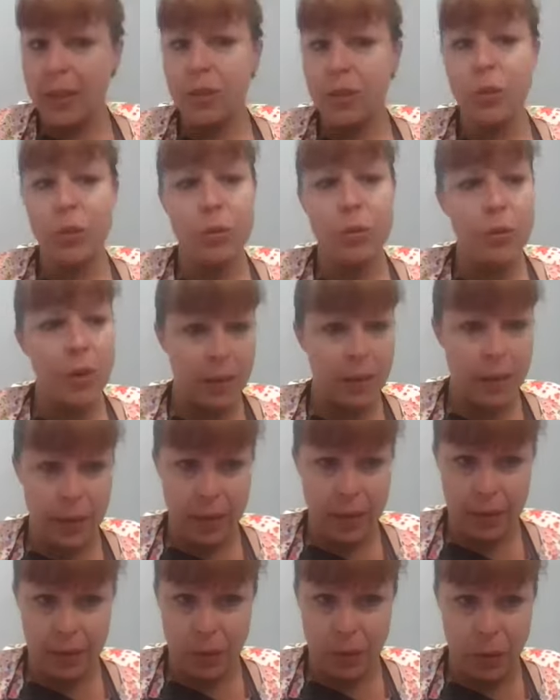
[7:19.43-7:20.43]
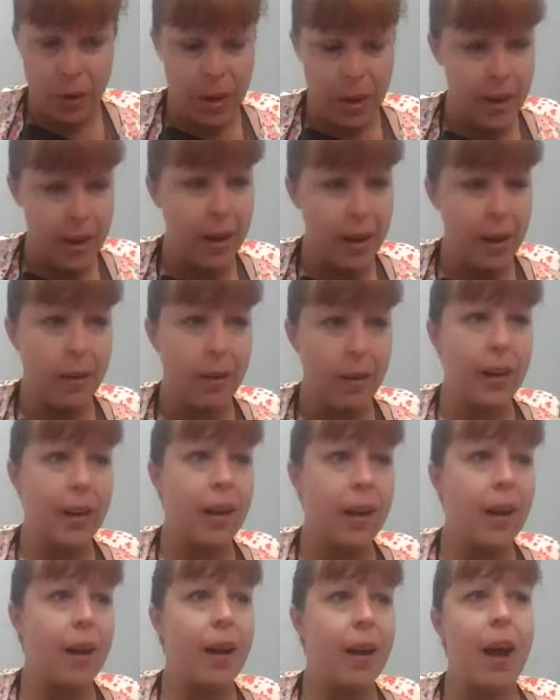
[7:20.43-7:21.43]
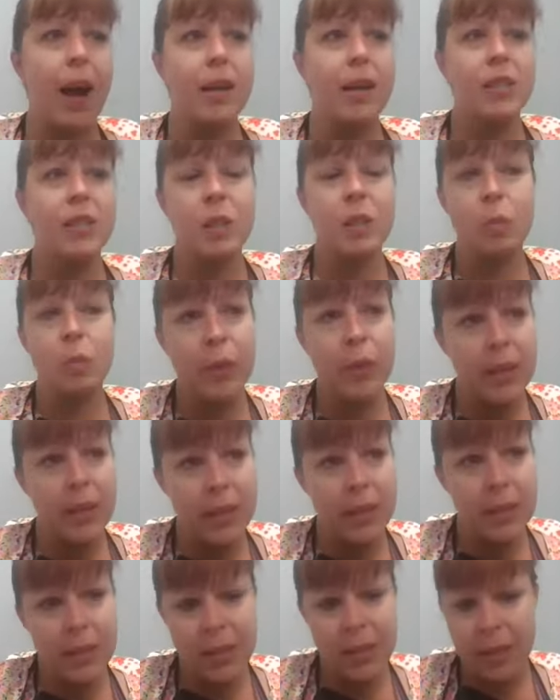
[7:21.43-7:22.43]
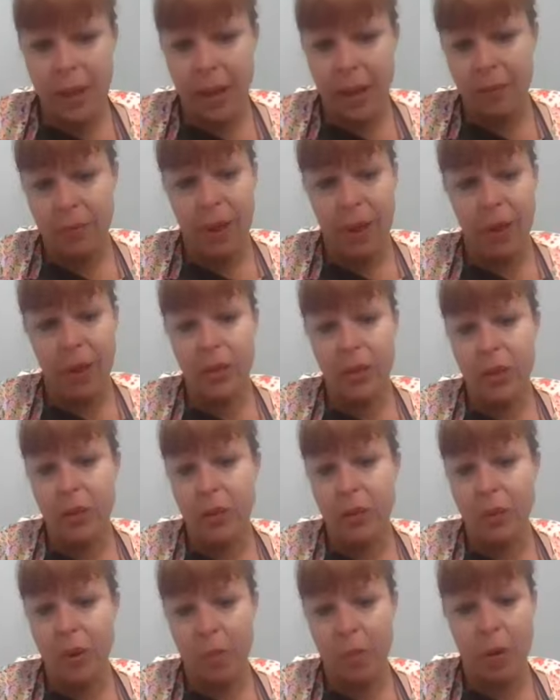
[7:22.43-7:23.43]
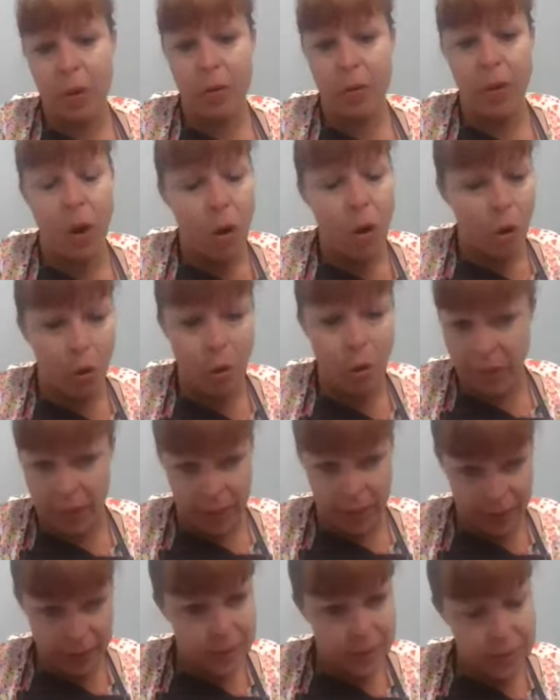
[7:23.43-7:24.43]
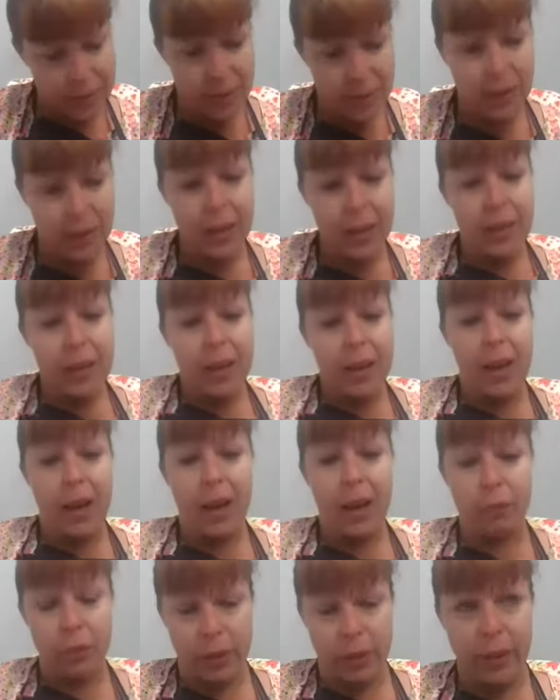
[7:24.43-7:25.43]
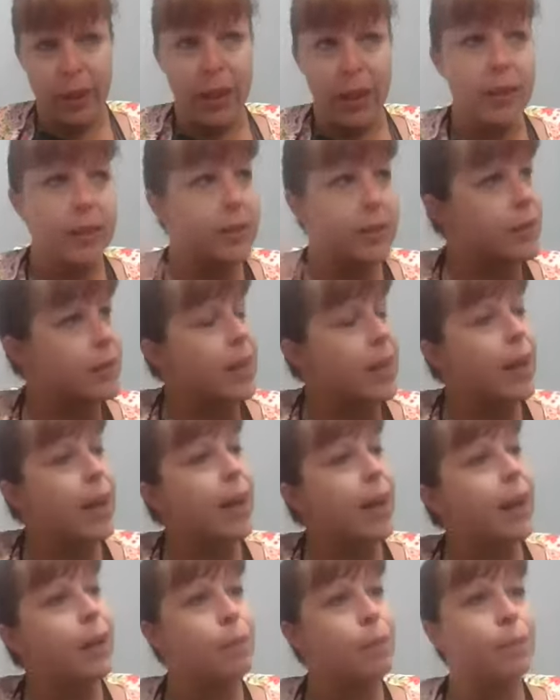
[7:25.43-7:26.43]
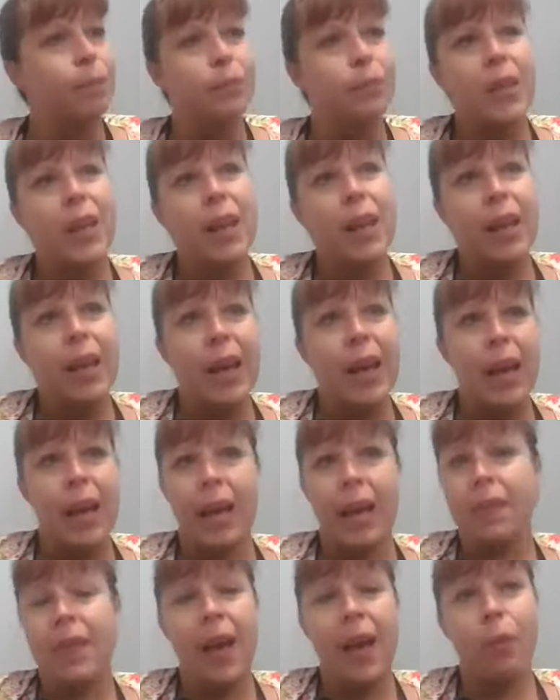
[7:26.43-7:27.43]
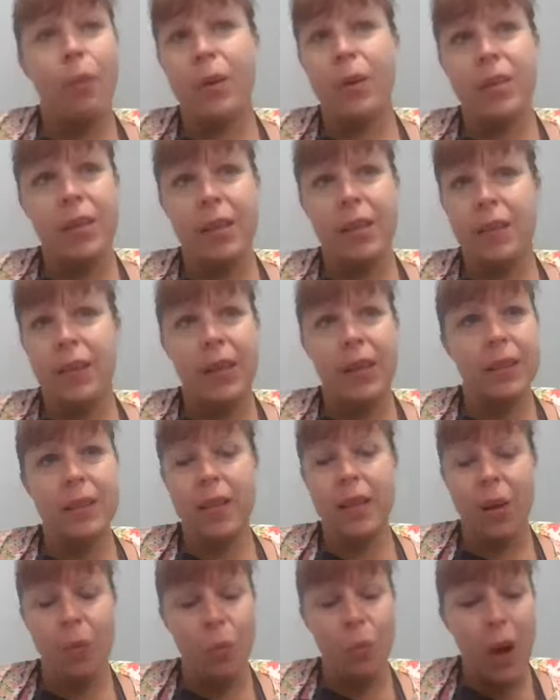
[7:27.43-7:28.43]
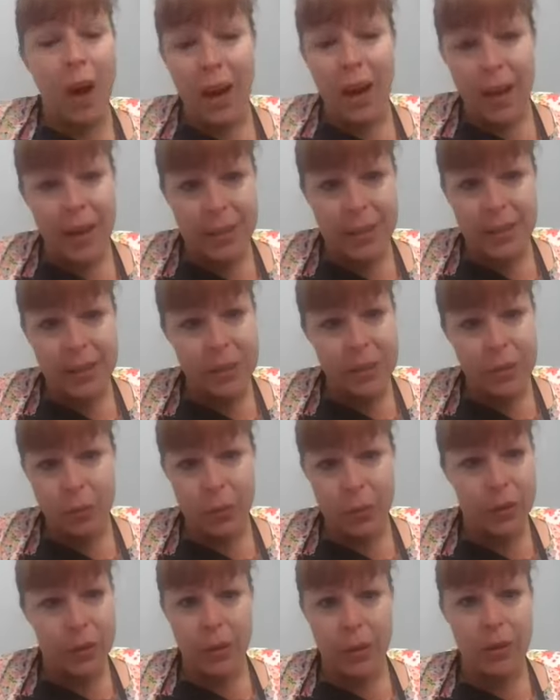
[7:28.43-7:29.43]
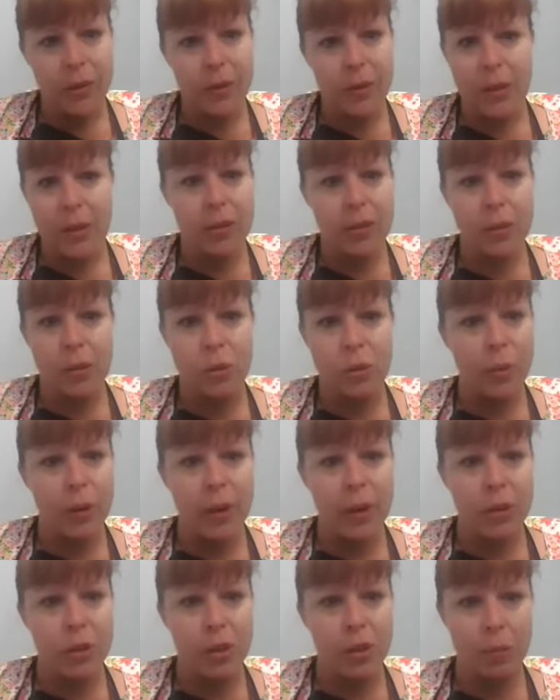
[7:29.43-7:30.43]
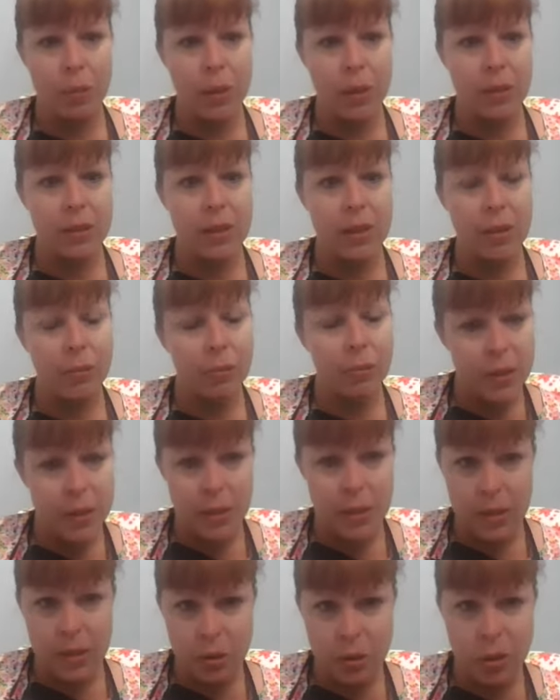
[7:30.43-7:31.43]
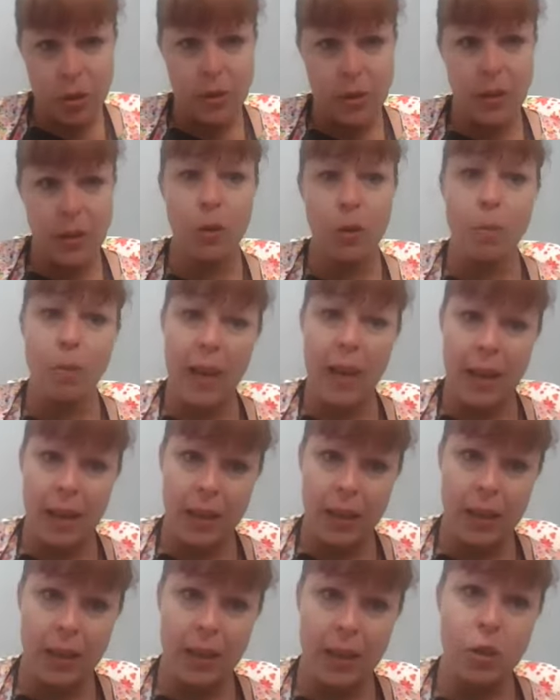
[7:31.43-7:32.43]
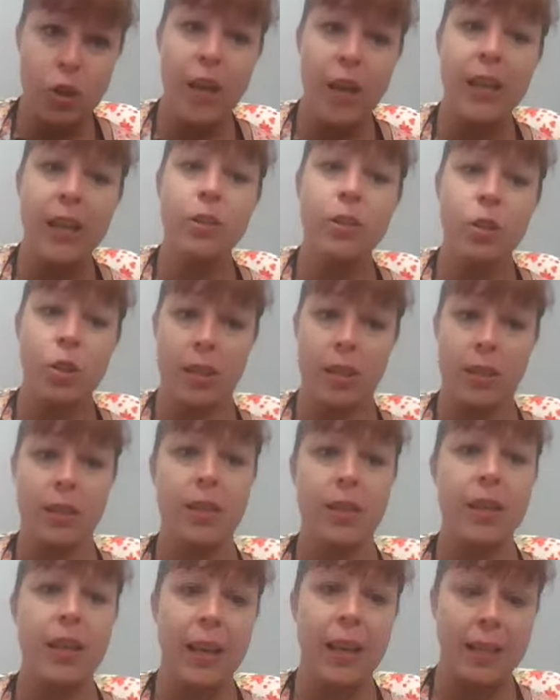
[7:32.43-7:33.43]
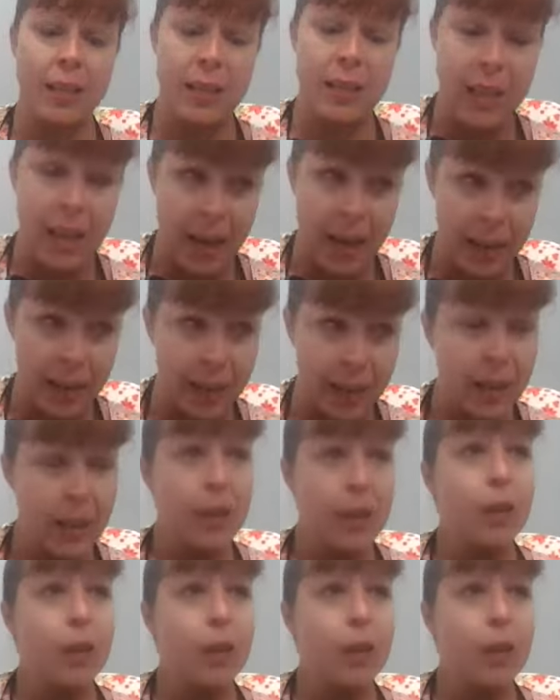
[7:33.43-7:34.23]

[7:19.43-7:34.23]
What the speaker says: I do not like the gray area. Speed, I value above all things, I've realized. And that's not wise when you're in this situation, because every decision that you make changes the next day.